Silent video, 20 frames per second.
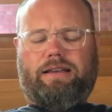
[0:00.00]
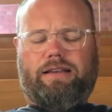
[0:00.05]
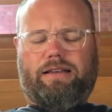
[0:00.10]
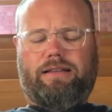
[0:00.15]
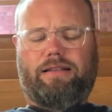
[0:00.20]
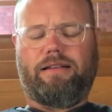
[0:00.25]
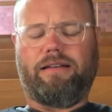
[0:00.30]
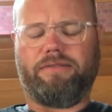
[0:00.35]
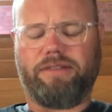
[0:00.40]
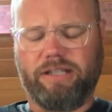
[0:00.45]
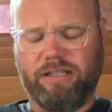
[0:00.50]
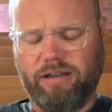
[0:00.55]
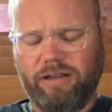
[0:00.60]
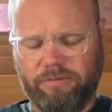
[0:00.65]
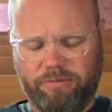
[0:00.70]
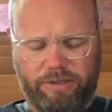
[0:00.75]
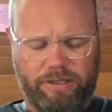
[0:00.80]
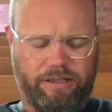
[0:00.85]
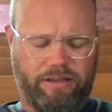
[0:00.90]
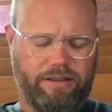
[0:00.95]
Loving
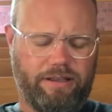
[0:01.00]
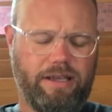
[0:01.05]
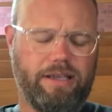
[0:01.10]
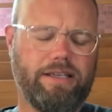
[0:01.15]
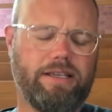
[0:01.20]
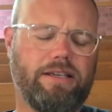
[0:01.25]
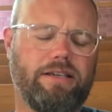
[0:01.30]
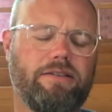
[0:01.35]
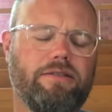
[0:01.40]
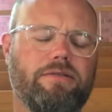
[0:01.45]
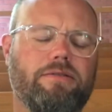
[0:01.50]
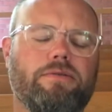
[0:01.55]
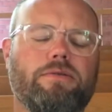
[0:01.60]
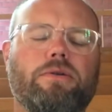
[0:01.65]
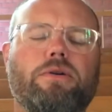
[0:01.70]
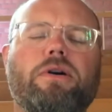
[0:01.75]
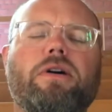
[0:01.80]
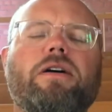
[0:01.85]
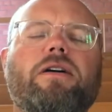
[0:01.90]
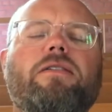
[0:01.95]
God, we thank
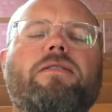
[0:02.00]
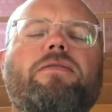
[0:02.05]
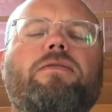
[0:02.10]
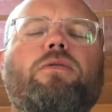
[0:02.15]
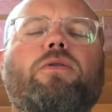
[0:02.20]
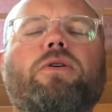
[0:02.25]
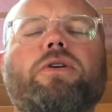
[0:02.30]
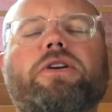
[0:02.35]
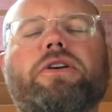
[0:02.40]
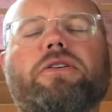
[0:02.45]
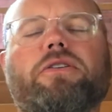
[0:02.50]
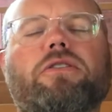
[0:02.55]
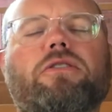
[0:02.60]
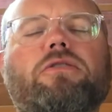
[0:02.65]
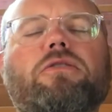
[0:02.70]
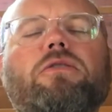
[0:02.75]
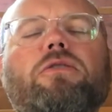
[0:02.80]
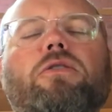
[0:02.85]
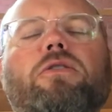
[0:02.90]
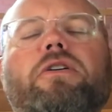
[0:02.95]
you for your
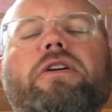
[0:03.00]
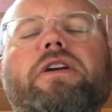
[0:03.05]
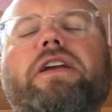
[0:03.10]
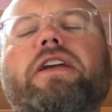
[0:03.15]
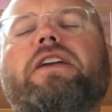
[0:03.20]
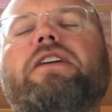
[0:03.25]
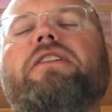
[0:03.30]
glory